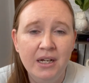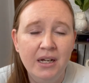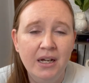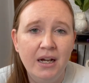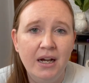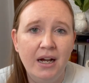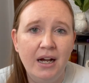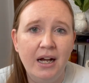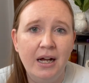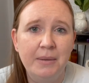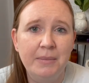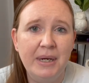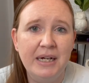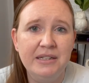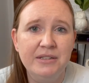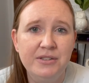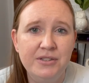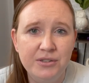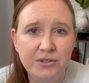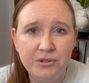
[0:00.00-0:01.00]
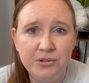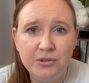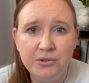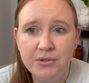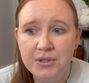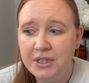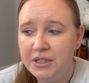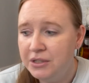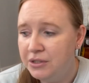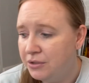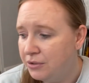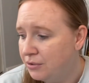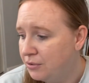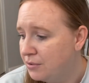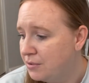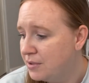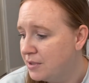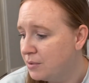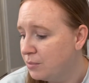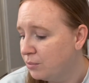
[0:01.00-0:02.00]
I do
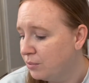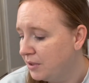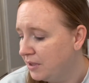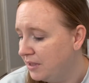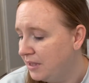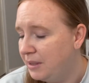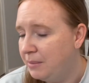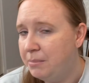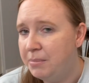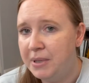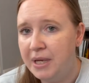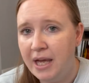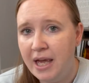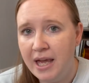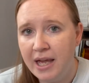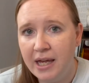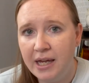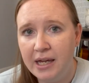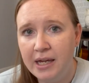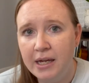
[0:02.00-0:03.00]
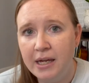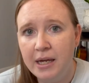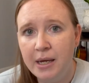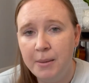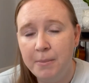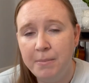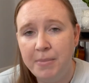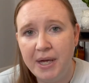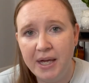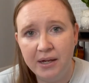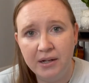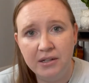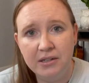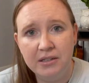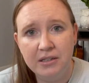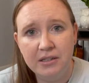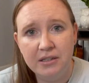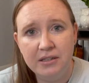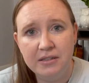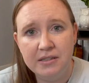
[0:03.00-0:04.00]
use really big
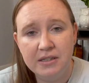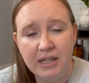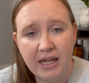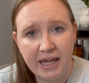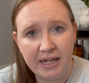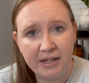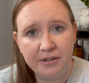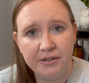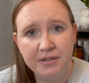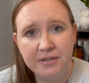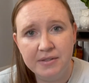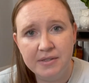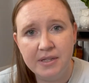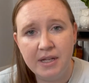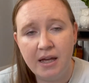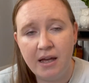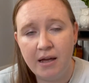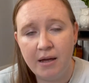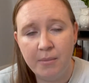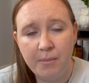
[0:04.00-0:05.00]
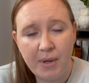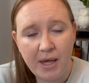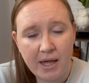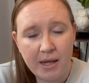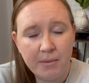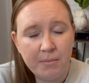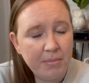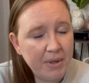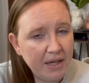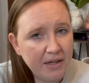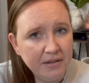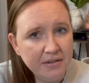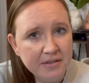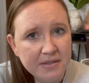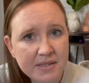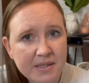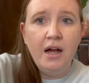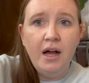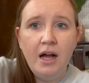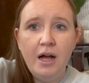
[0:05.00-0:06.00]
pail liners and
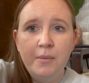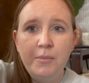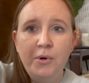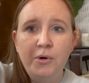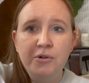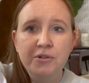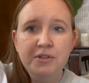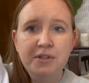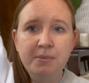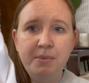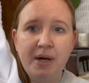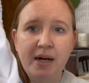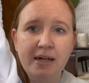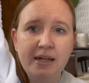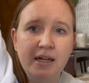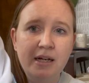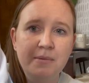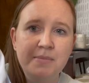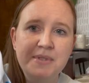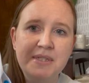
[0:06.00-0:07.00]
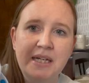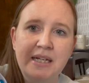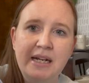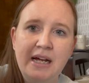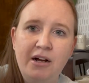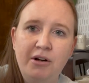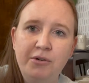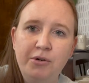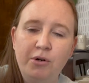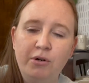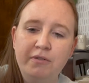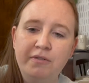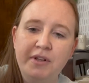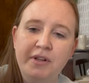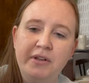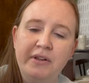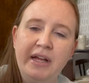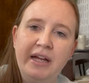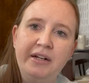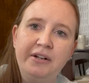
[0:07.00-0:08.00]
pails. Hold the pocket upside down over the
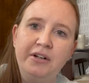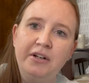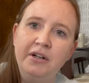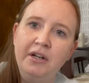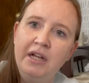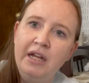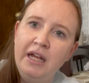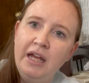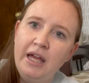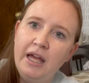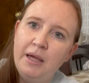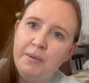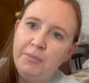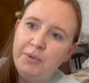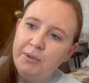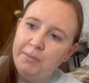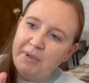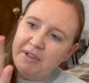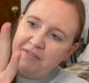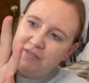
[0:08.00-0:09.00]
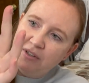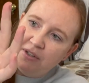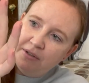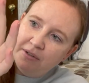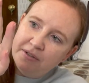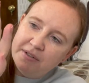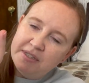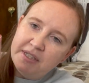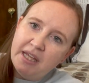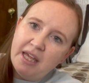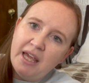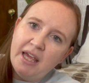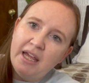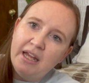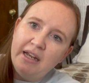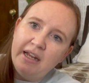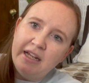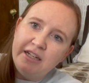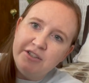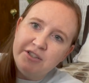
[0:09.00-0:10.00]
liner and put my fingers
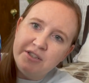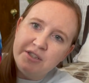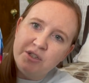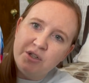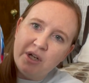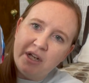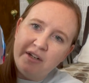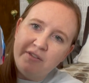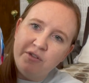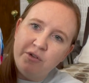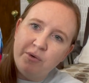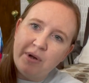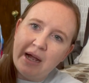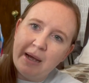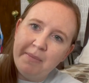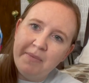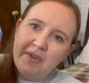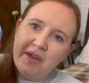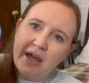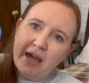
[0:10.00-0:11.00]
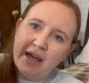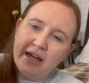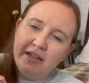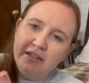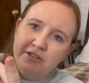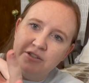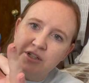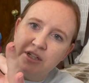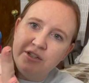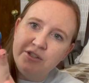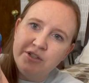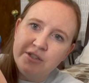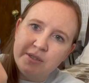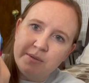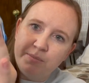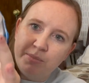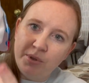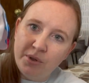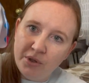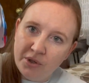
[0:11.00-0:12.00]
in and just kind of grab the edge and just
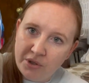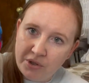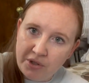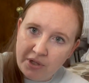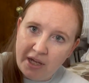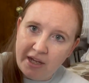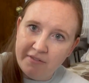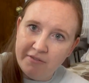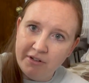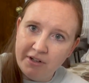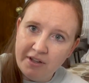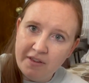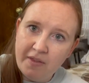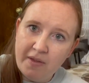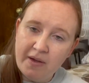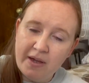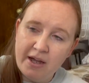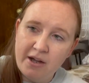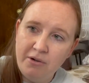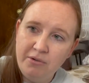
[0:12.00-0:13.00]
pull everything out,